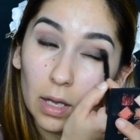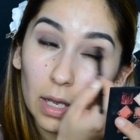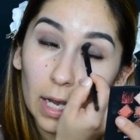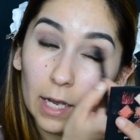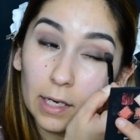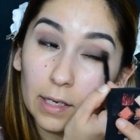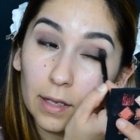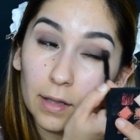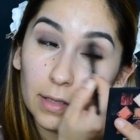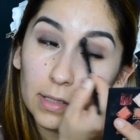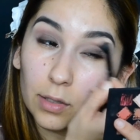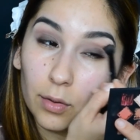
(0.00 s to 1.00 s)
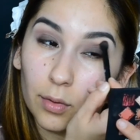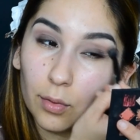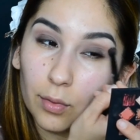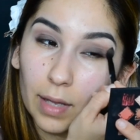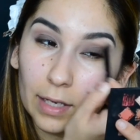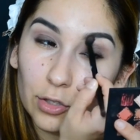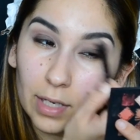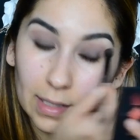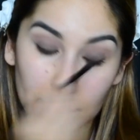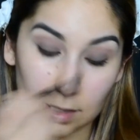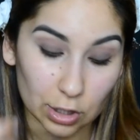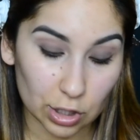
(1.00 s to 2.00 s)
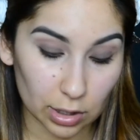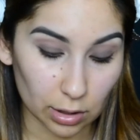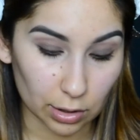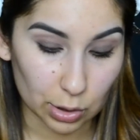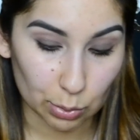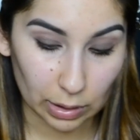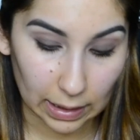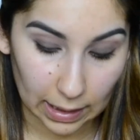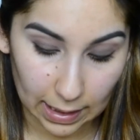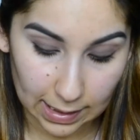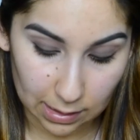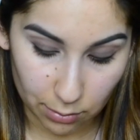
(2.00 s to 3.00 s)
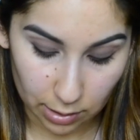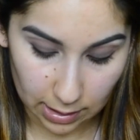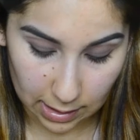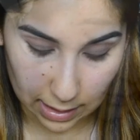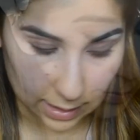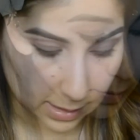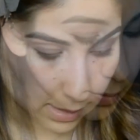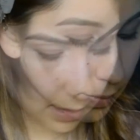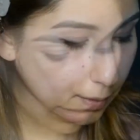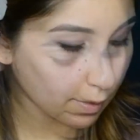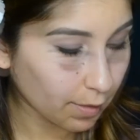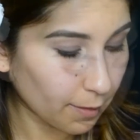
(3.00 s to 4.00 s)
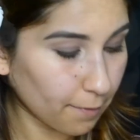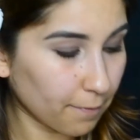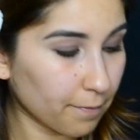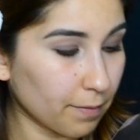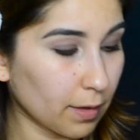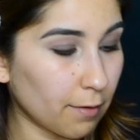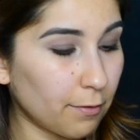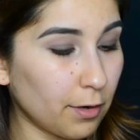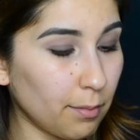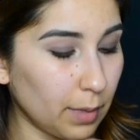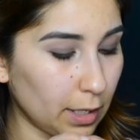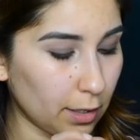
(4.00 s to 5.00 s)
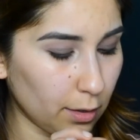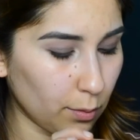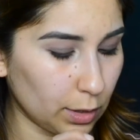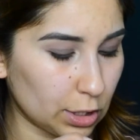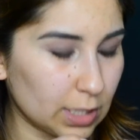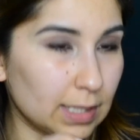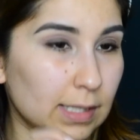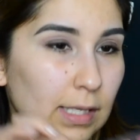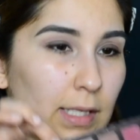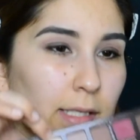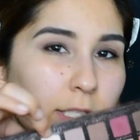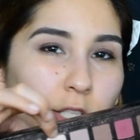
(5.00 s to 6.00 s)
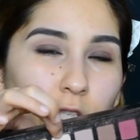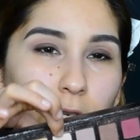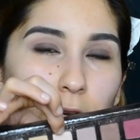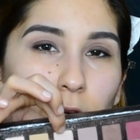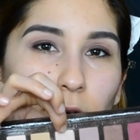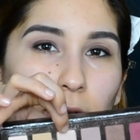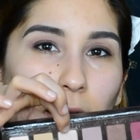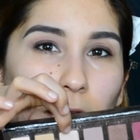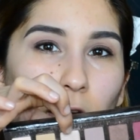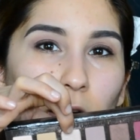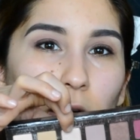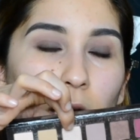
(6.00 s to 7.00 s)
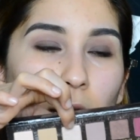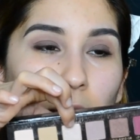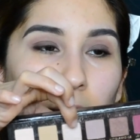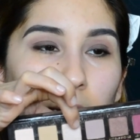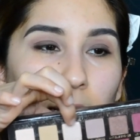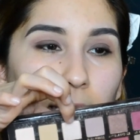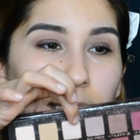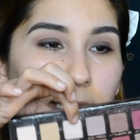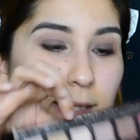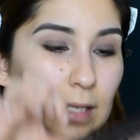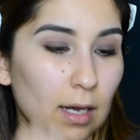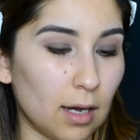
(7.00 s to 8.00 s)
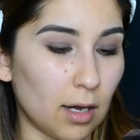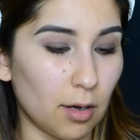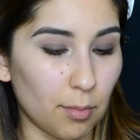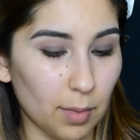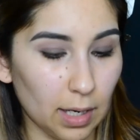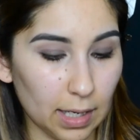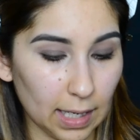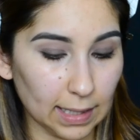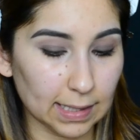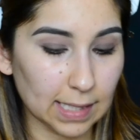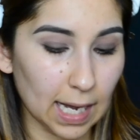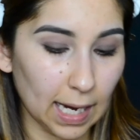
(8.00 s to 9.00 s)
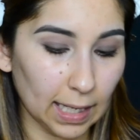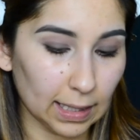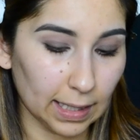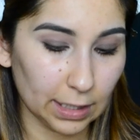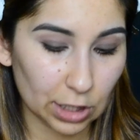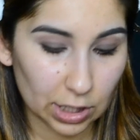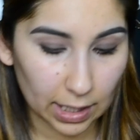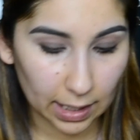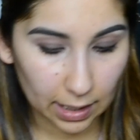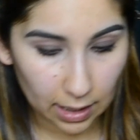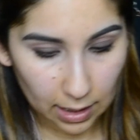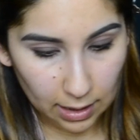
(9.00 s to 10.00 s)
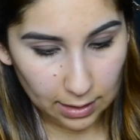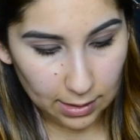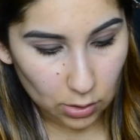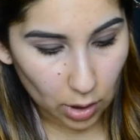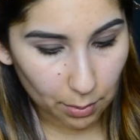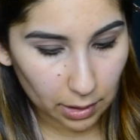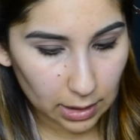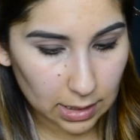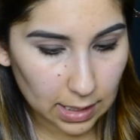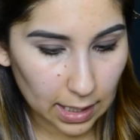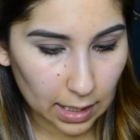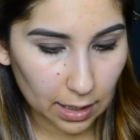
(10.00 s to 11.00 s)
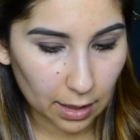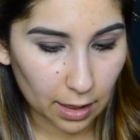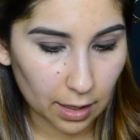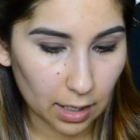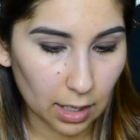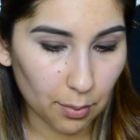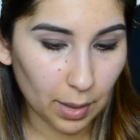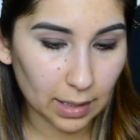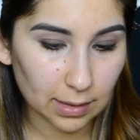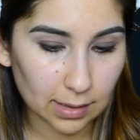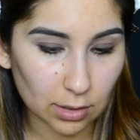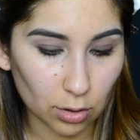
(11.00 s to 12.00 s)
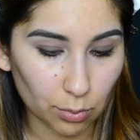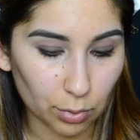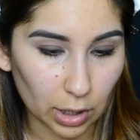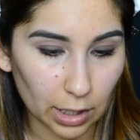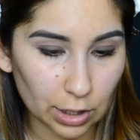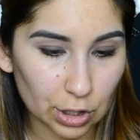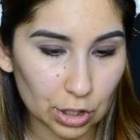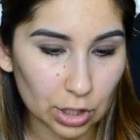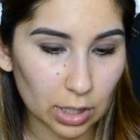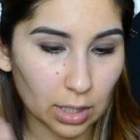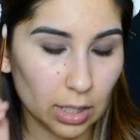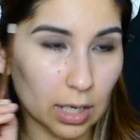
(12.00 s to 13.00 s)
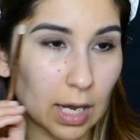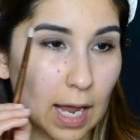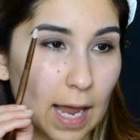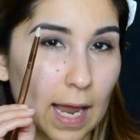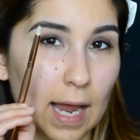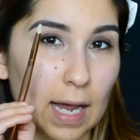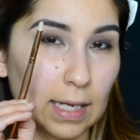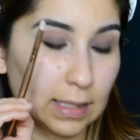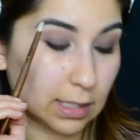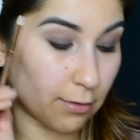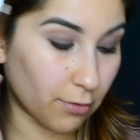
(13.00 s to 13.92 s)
And so that transition looks really nice and precise. Vermeer, which is this shade right here, a nice highlight shade. So I'm gonna take the pencil brush, and